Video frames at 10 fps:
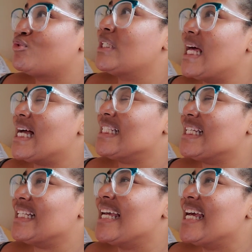realize
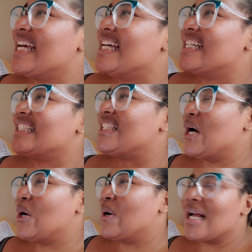it,
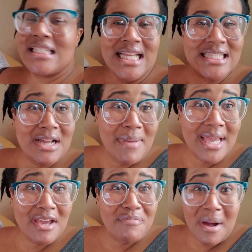so I just had to come back
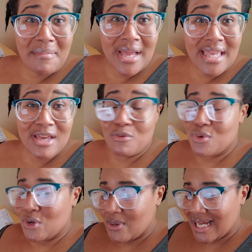here, pop back in
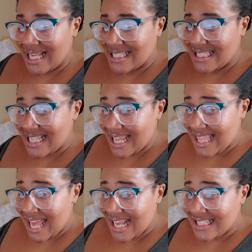real quick and say
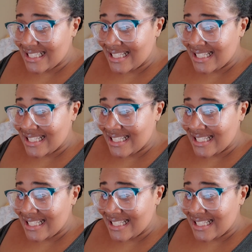that.